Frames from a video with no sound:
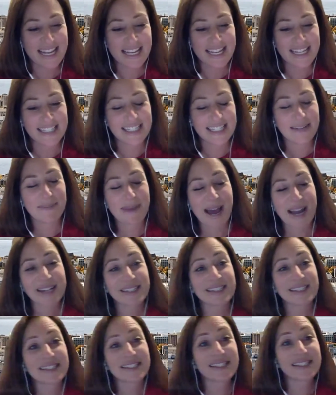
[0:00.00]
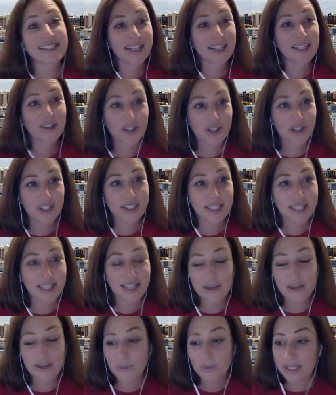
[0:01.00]
Madison's the second largest city
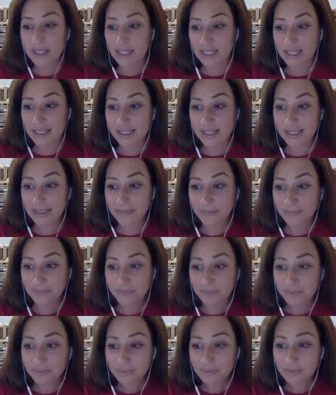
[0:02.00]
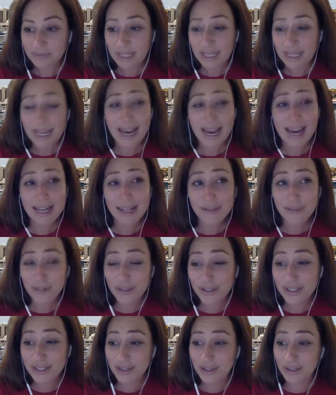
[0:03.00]
in Wisconsin,
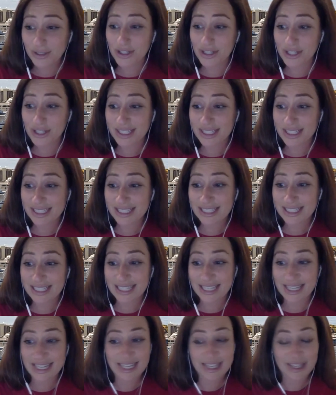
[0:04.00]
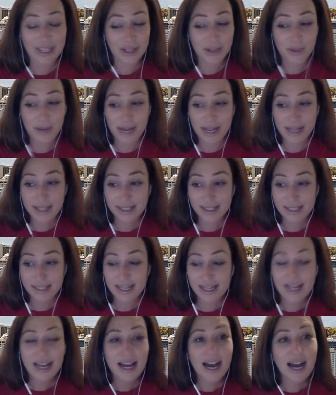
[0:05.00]
81st largest city in the US.
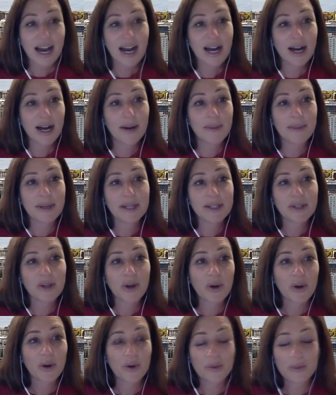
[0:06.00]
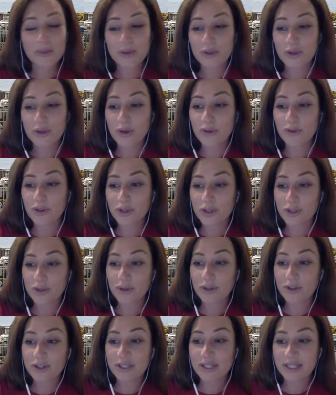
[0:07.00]
It's home to over
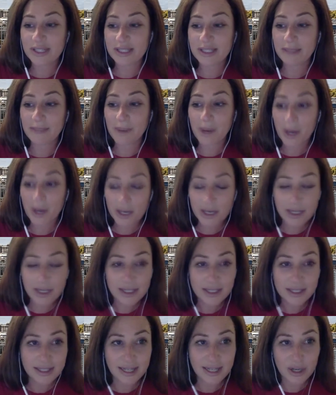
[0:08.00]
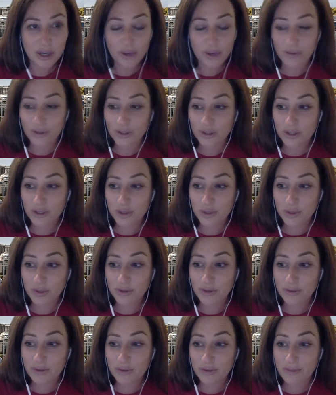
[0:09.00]
260 parks and over
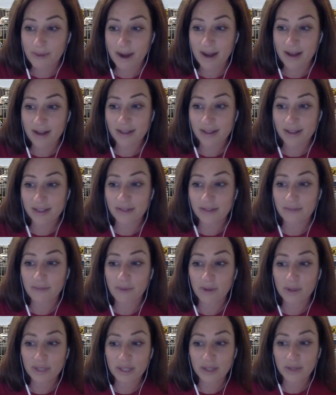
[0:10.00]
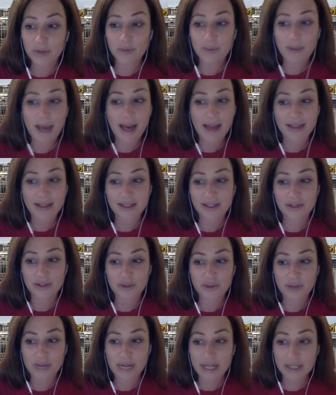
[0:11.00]
200 miles of multi-use paths and
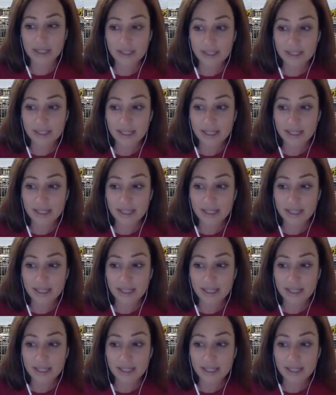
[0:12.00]
trails.